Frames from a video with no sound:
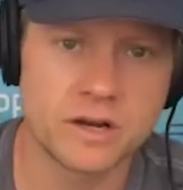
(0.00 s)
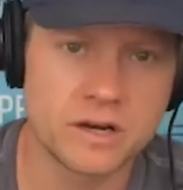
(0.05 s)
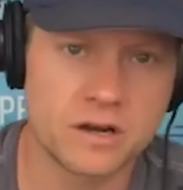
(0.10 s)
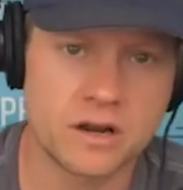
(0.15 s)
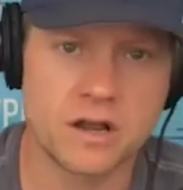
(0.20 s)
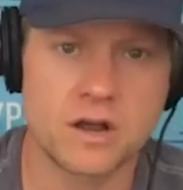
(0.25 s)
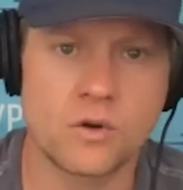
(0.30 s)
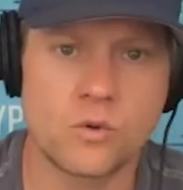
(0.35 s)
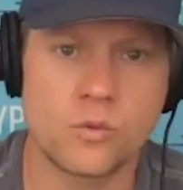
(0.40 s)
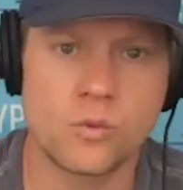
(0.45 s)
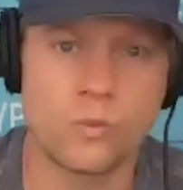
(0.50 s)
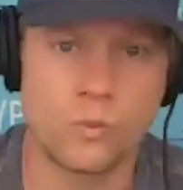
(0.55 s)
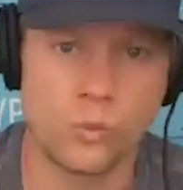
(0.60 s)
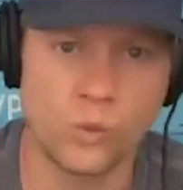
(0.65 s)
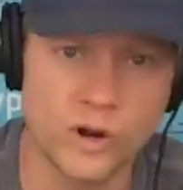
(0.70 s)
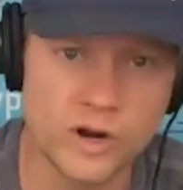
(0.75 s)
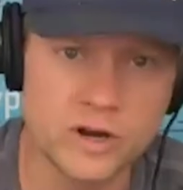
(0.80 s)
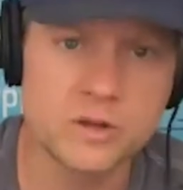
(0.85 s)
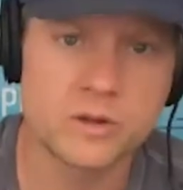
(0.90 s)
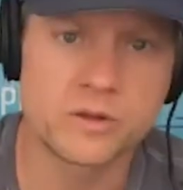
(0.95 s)
now,
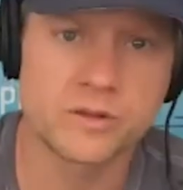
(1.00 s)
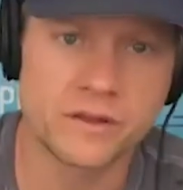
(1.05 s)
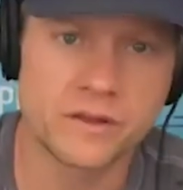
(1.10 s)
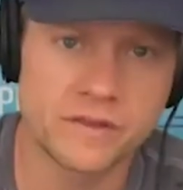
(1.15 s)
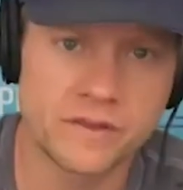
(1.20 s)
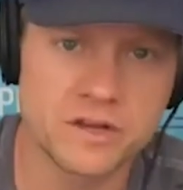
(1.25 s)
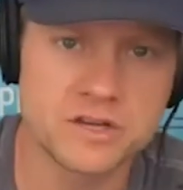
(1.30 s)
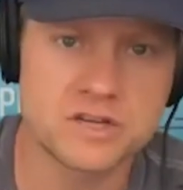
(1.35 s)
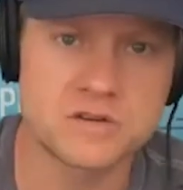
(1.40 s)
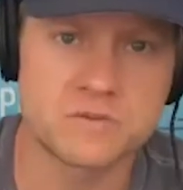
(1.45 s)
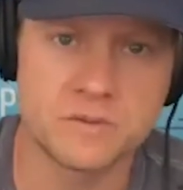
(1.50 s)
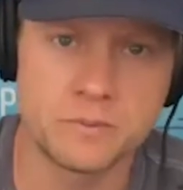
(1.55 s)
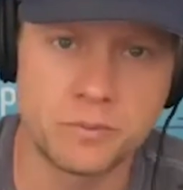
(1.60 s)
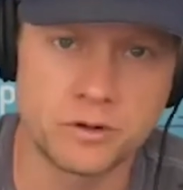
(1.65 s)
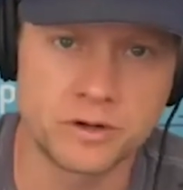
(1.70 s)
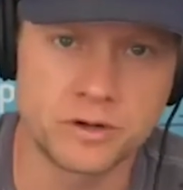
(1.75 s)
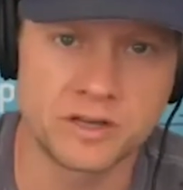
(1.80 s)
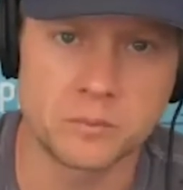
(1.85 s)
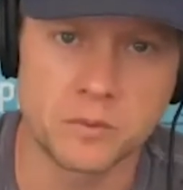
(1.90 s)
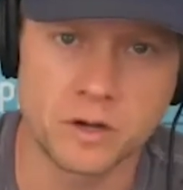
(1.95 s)
where do you think they should be
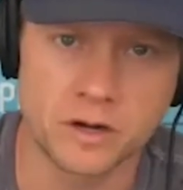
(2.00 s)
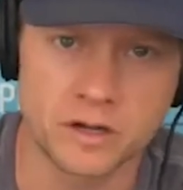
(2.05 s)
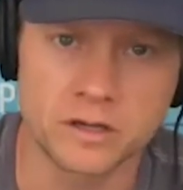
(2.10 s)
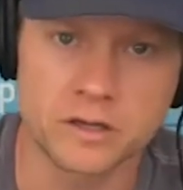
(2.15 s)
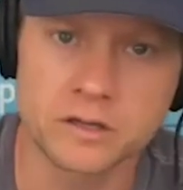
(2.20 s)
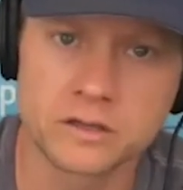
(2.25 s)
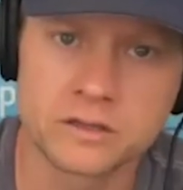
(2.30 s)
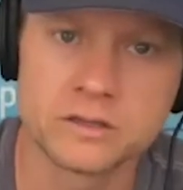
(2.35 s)
putting money?